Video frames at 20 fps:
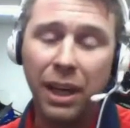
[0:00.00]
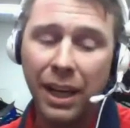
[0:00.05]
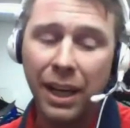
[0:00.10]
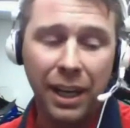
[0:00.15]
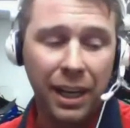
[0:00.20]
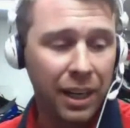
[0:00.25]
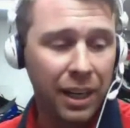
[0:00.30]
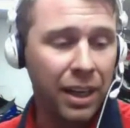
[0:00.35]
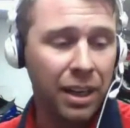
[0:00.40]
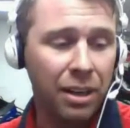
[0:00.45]
but
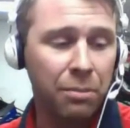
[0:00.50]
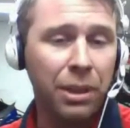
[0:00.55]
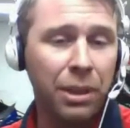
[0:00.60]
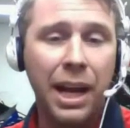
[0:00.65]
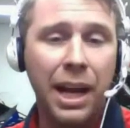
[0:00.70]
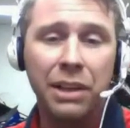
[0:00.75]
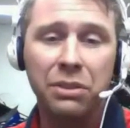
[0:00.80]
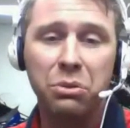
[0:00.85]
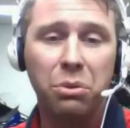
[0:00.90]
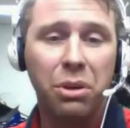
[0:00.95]
I had a
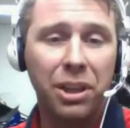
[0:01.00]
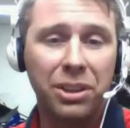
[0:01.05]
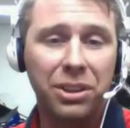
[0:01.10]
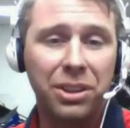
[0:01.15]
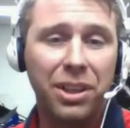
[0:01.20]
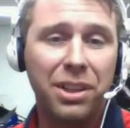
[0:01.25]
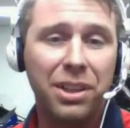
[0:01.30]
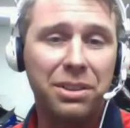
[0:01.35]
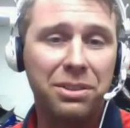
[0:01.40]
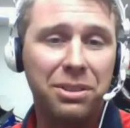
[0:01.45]
blast
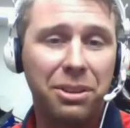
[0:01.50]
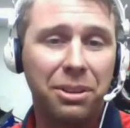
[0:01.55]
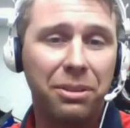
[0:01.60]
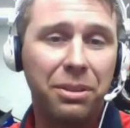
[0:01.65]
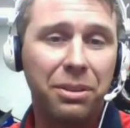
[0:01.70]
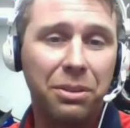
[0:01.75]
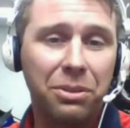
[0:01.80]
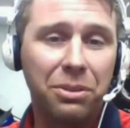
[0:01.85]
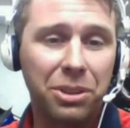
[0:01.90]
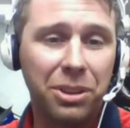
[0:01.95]
watching it.
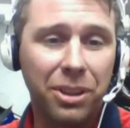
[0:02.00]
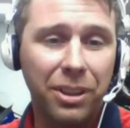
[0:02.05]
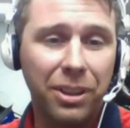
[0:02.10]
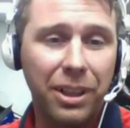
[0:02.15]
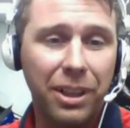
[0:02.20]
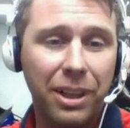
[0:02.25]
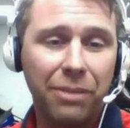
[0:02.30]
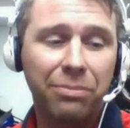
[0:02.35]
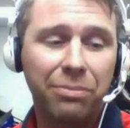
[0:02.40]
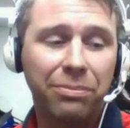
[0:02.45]
So it was a
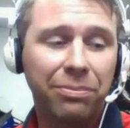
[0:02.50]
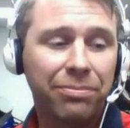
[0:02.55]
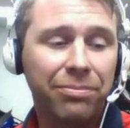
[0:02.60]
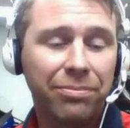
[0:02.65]
good game.